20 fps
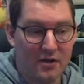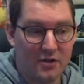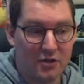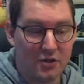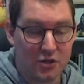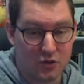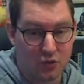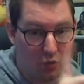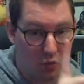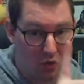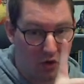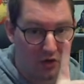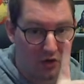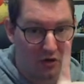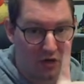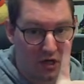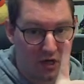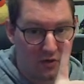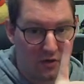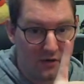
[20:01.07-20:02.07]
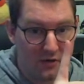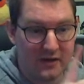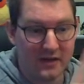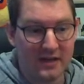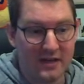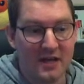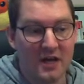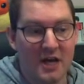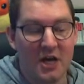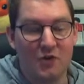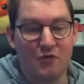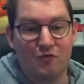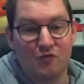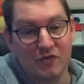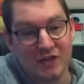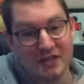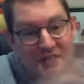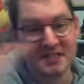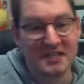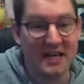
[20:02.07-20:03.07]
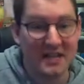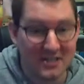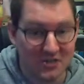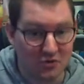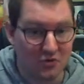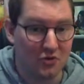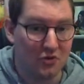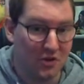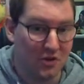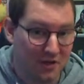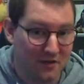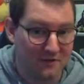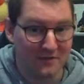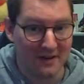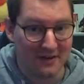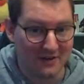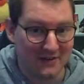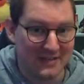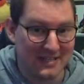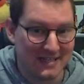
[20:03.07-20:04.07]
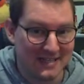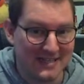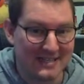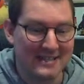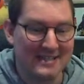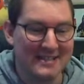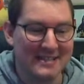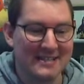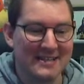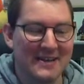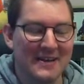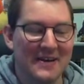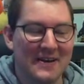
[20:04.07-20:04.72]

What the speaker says: just one go of it, and resets all her fountains.